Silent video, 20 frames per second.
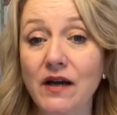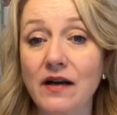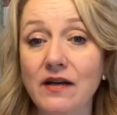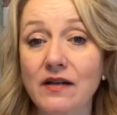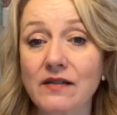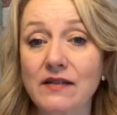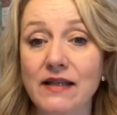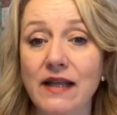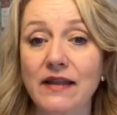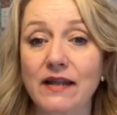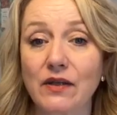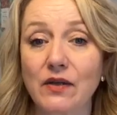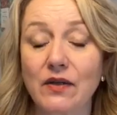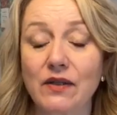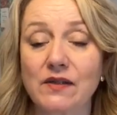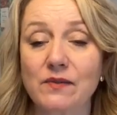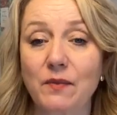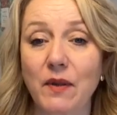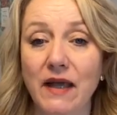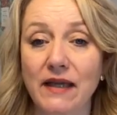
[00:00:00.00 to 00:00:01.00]
cards and then you
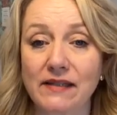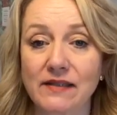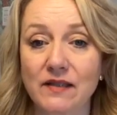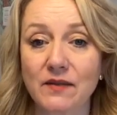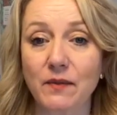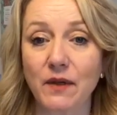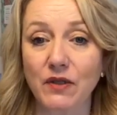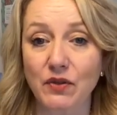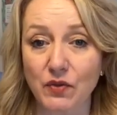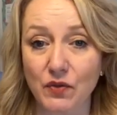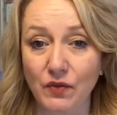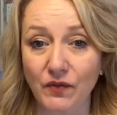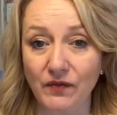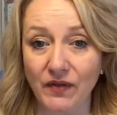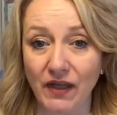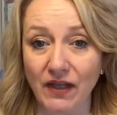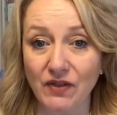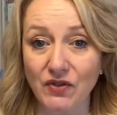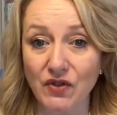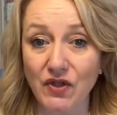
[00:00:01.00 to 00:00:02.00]
get supplies to make 2 of
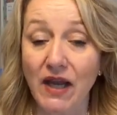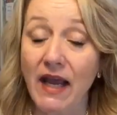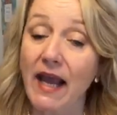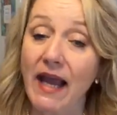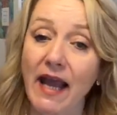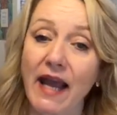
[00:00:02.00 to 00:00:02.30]
each